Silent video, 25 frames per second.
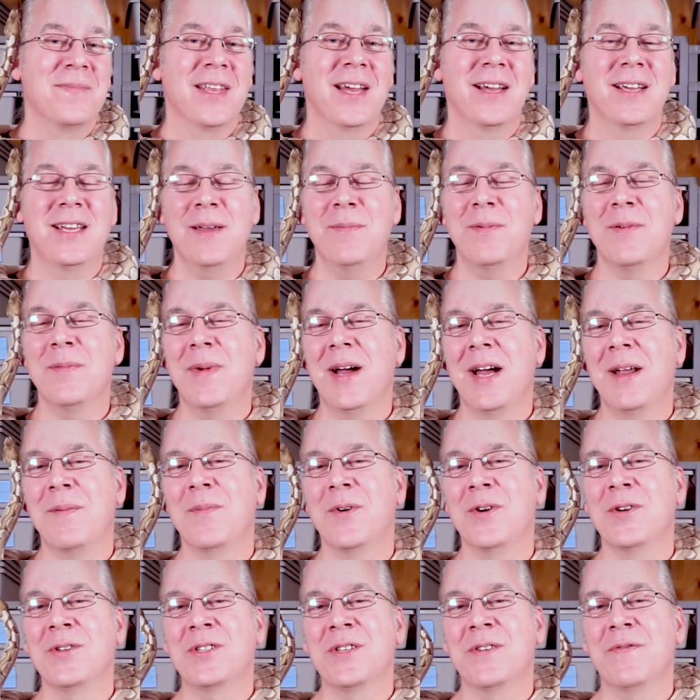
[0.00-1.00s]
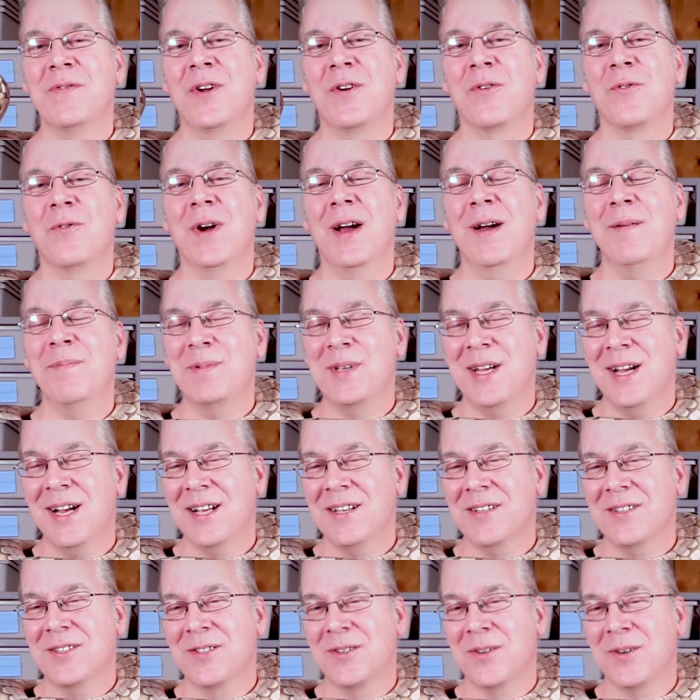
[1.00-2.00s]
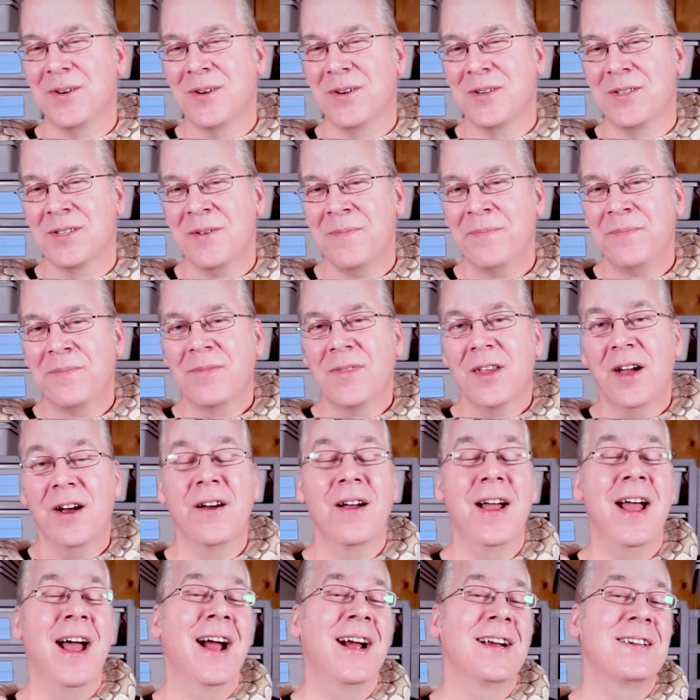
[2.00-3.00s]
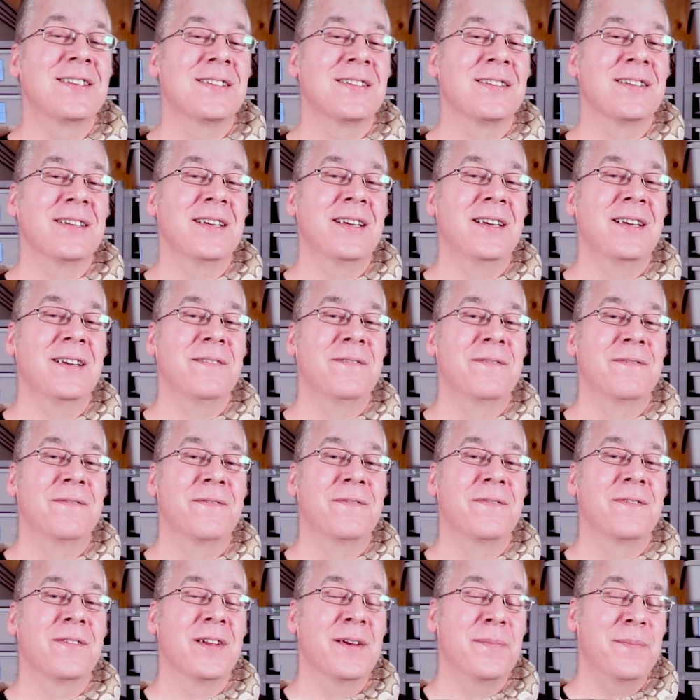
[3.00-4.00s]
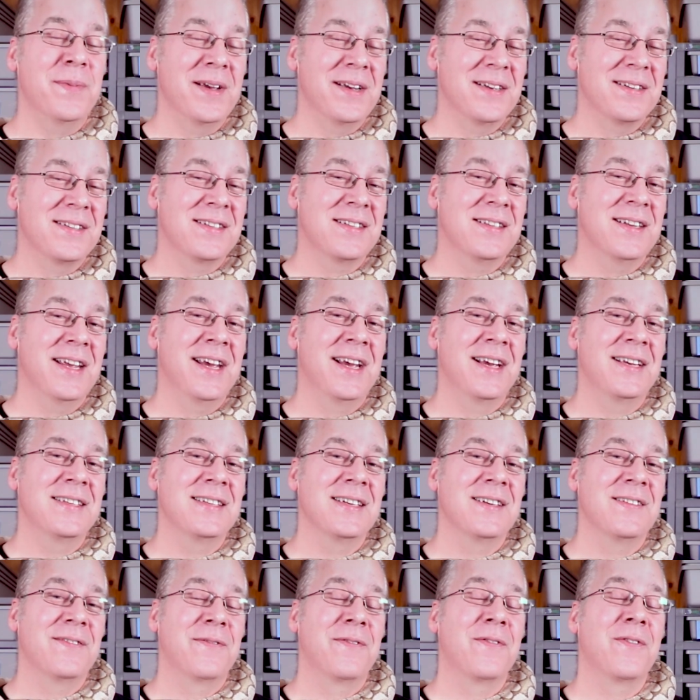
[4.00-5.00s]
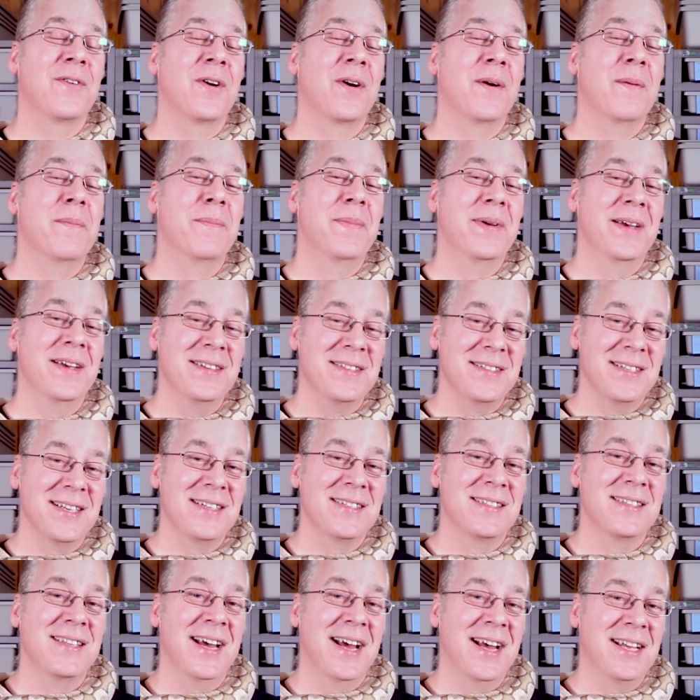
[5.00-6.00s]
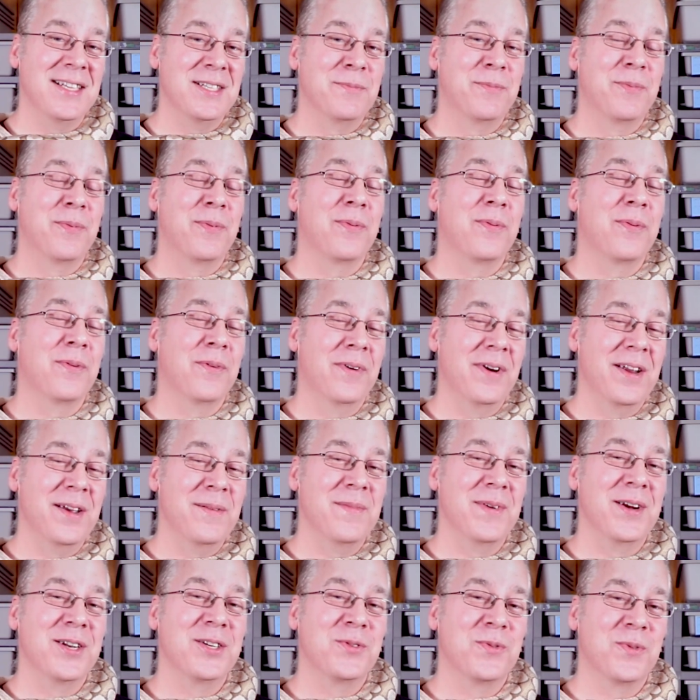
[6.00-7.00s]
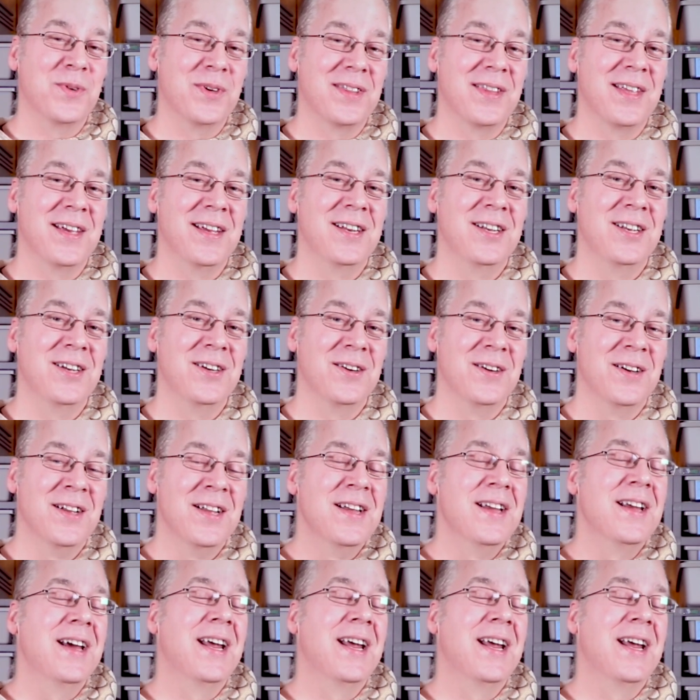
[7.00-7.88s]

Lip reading: And keep in mind, most of your reptile stores are actually flipping snakes for a business. That's pretty much what they do.